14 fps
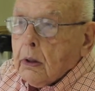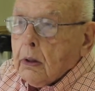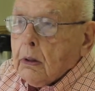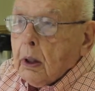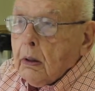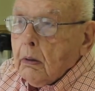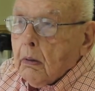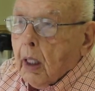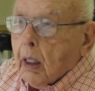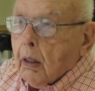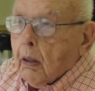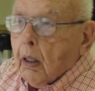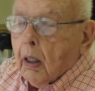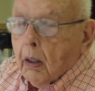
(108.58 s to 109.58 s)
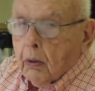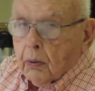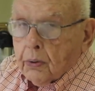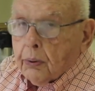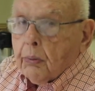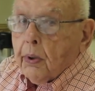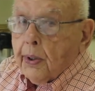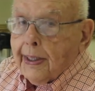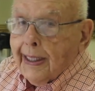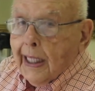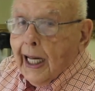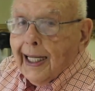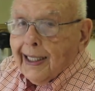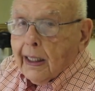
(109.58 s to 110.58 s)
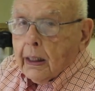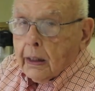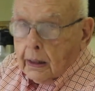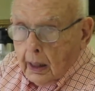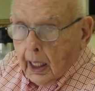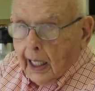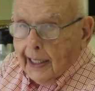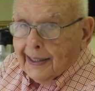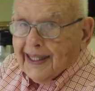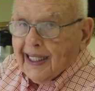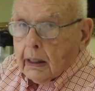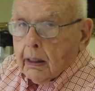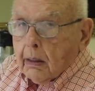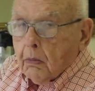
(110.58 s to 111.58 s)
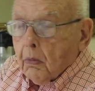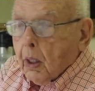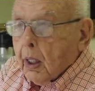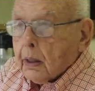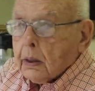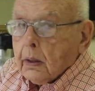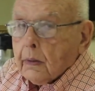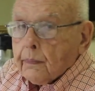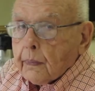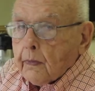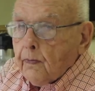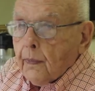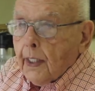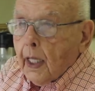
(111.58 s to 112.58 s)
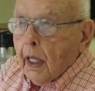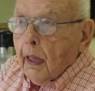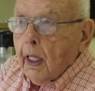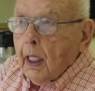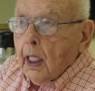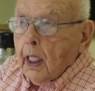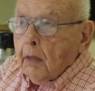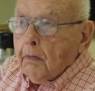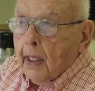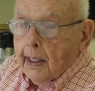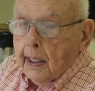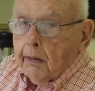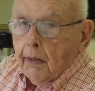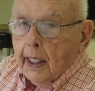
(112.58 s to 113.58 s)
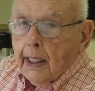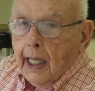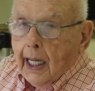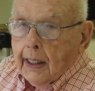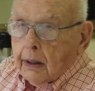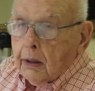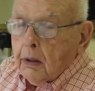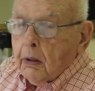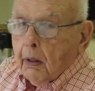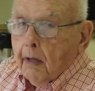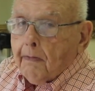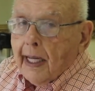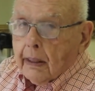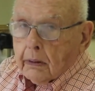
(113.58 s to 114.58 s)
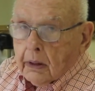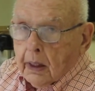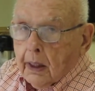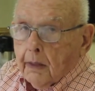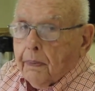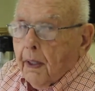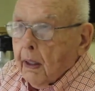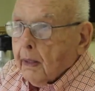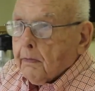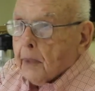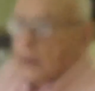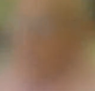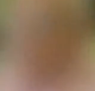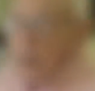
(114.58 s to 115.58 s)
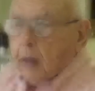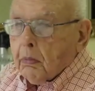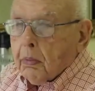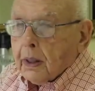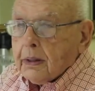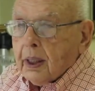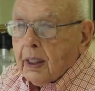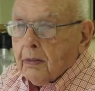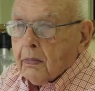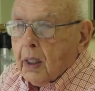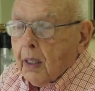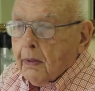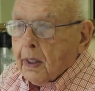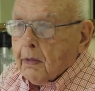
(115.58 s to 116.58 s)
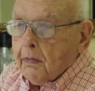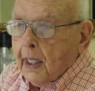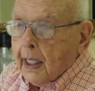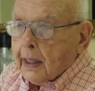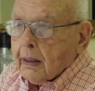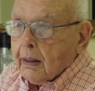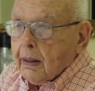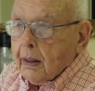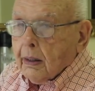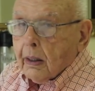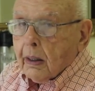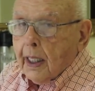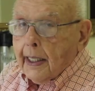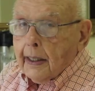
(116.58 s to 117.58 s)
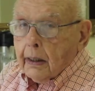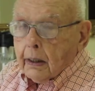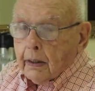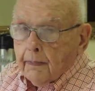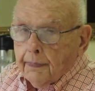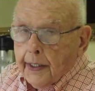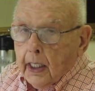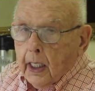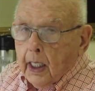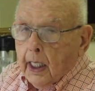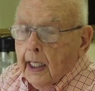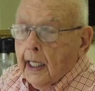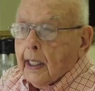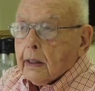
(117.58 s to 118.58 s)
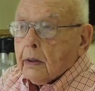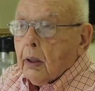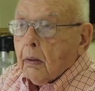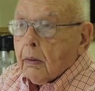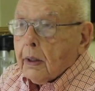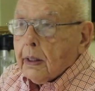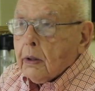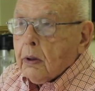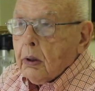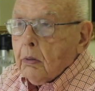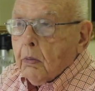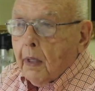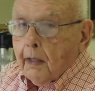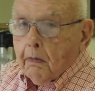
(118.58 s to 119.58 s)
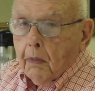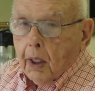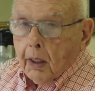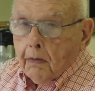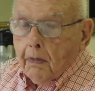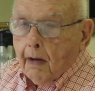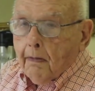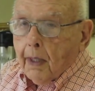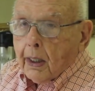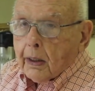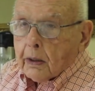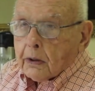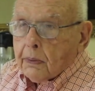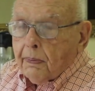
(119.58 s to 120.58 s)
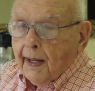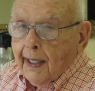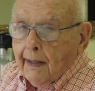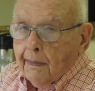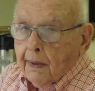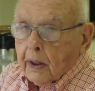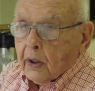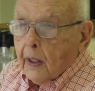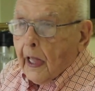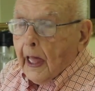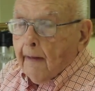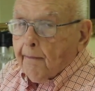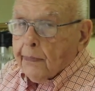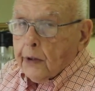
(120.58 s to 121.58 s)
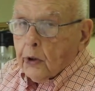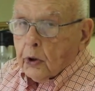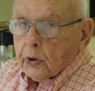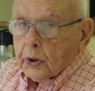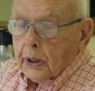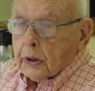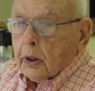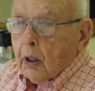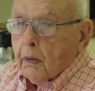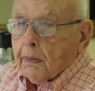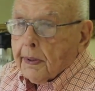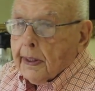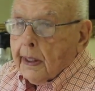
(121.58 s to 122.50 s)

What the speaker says: 2003, I think it was. But anyway, I knew about the apartment. I saw one time coming back a year later and talking to one of my mother's favorite nurses over